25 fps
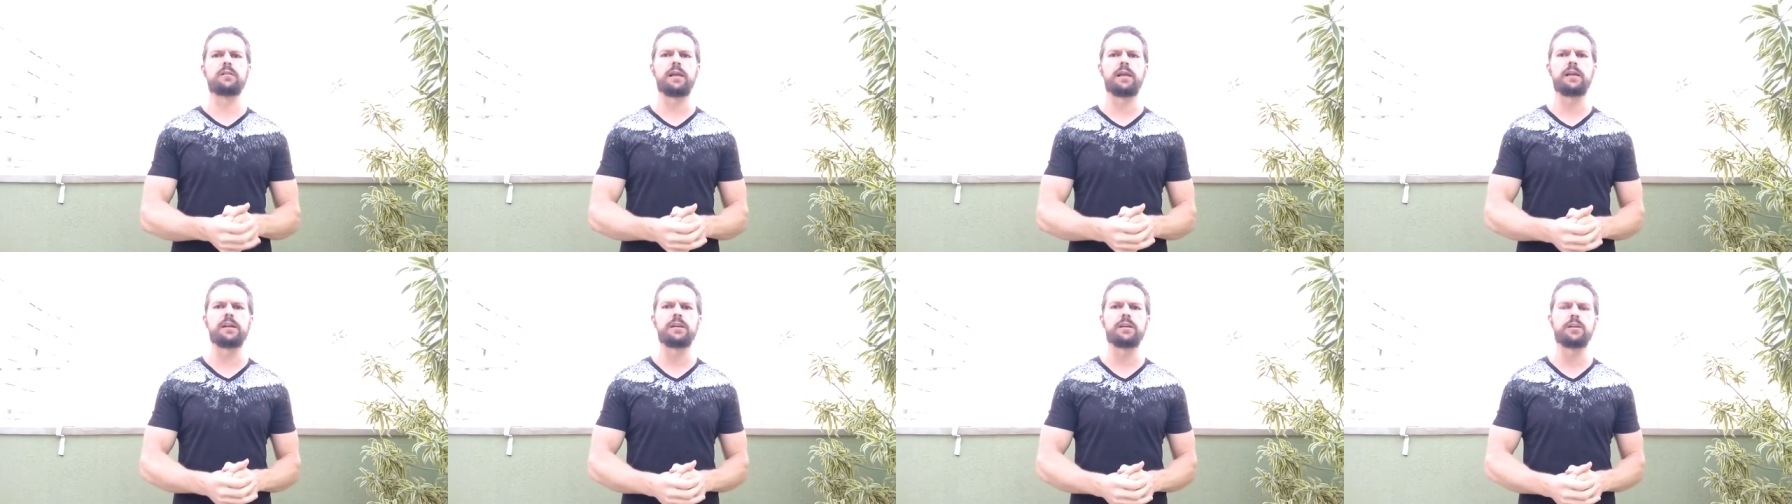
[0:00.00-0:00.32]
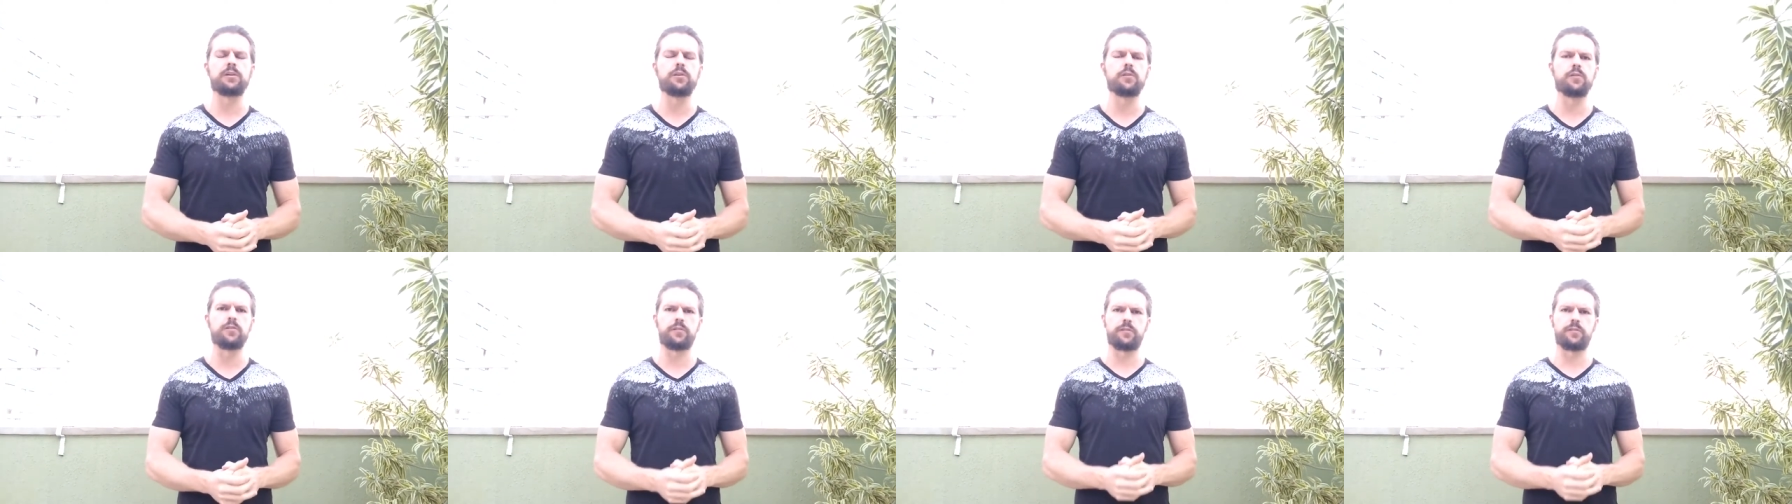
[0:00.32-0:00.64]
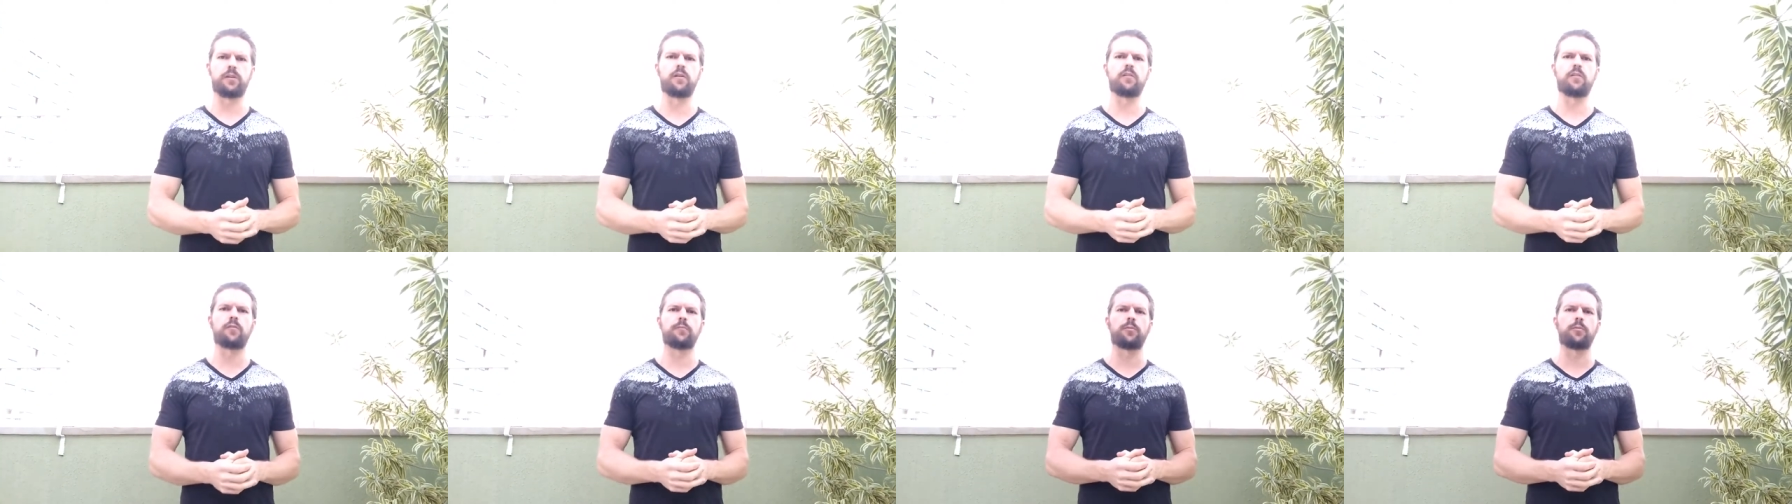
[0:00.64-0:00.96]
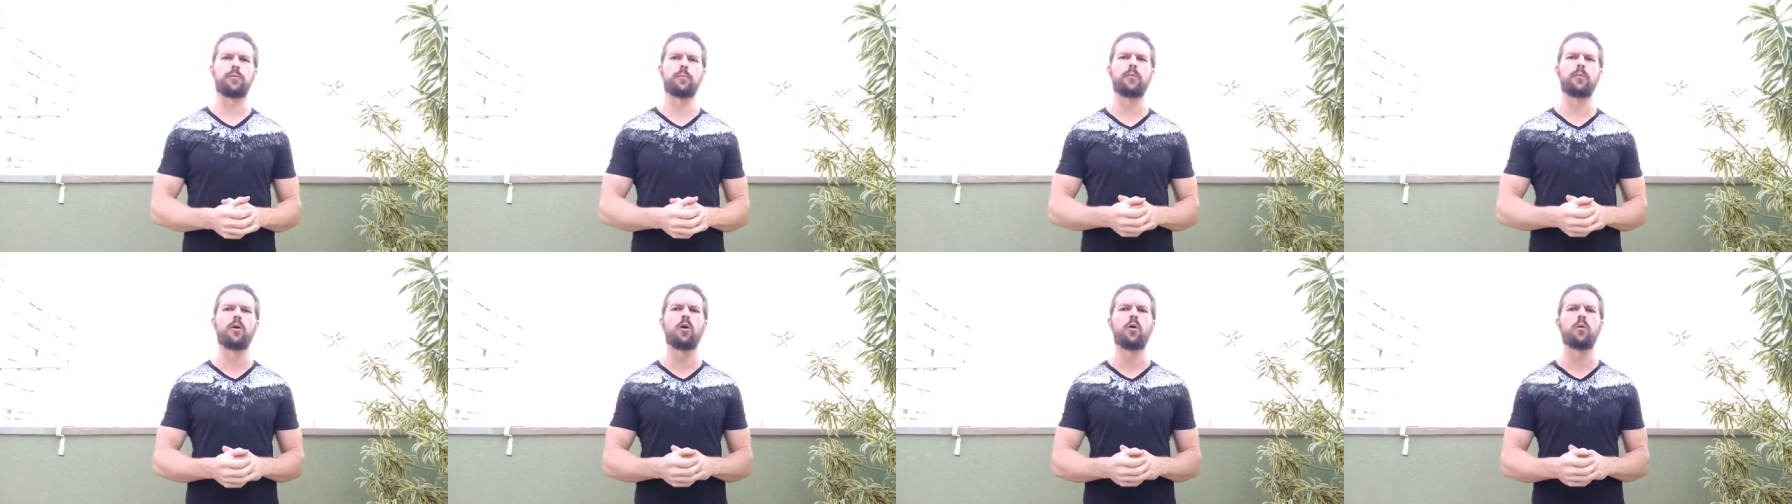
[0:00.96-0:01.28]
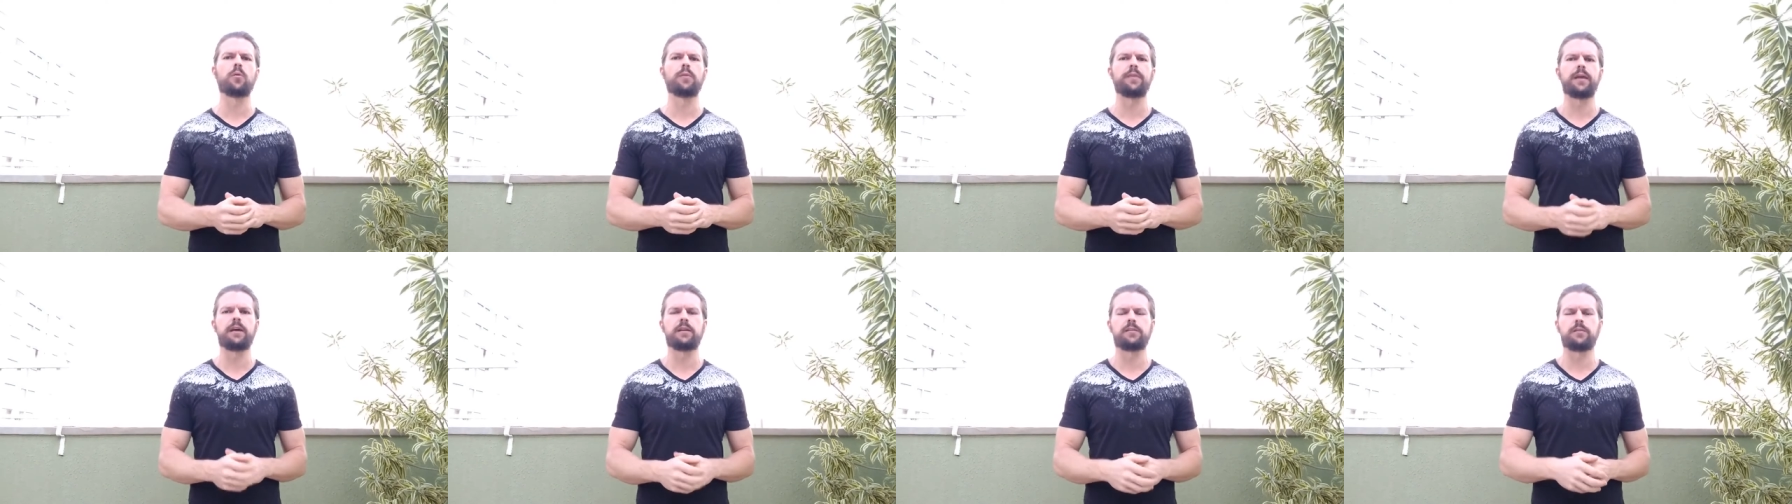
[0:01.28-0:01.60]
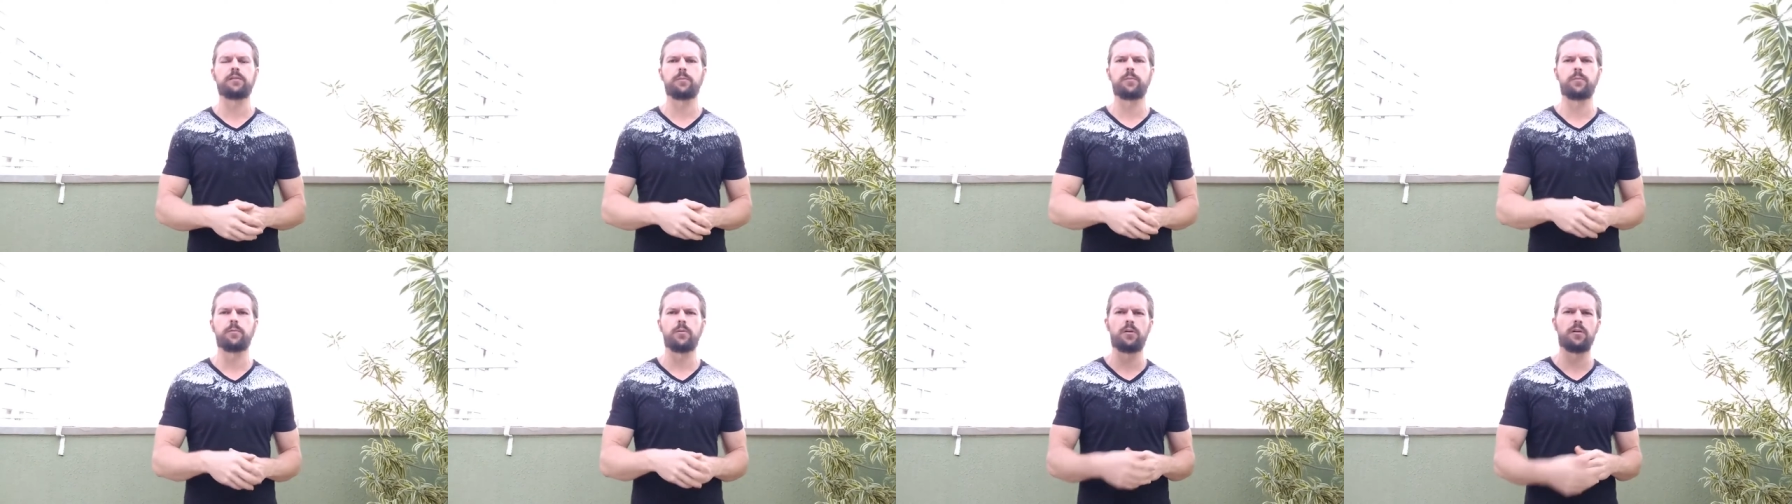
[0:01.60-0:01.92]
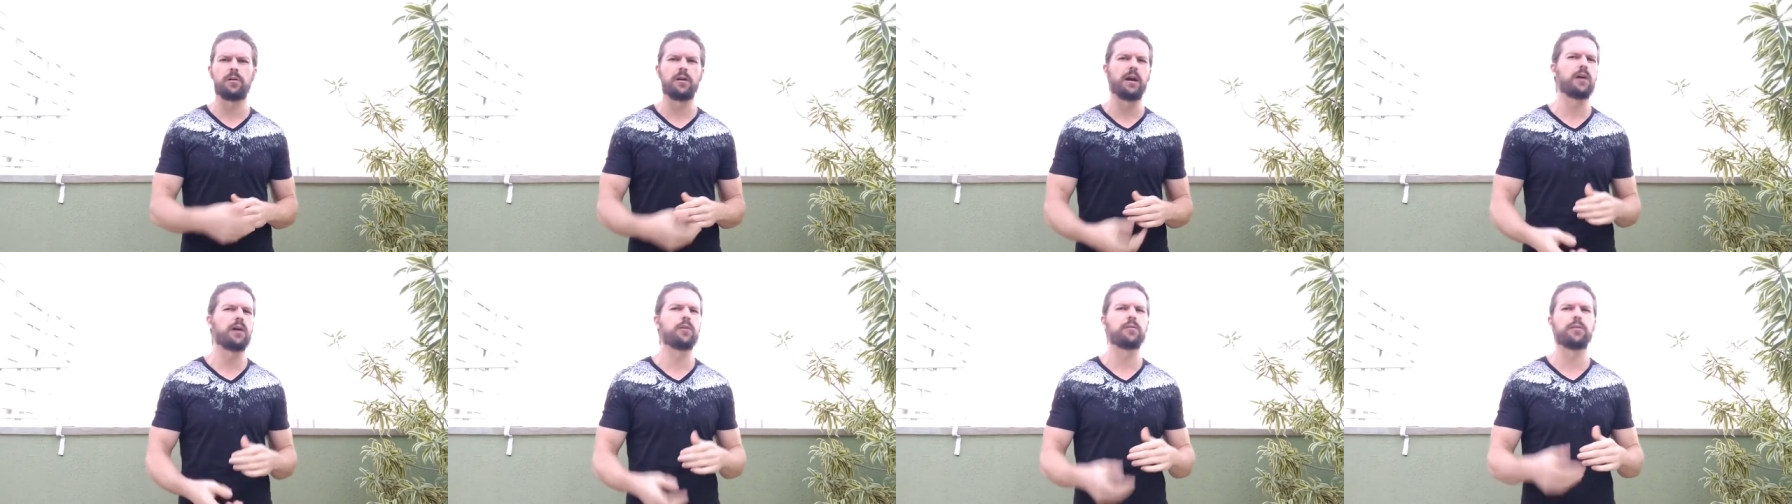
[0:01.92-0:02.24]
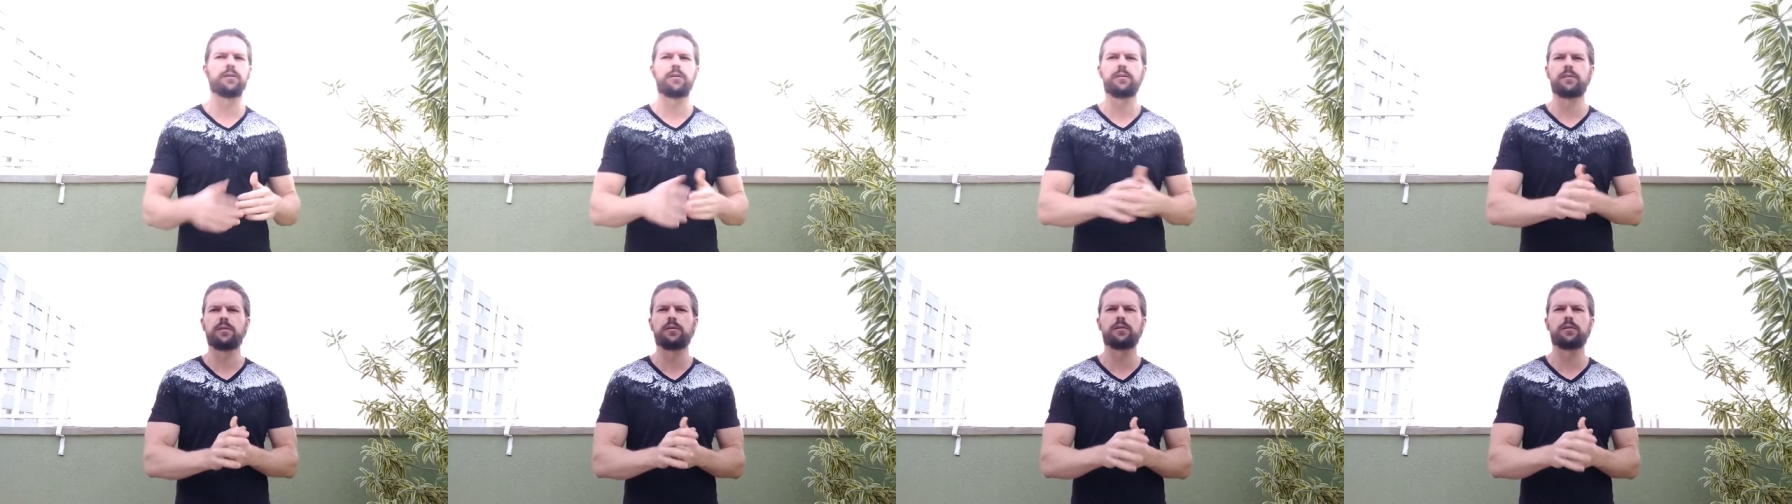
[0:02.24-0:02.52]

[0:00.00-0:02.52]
letting you self promote that de- or how the,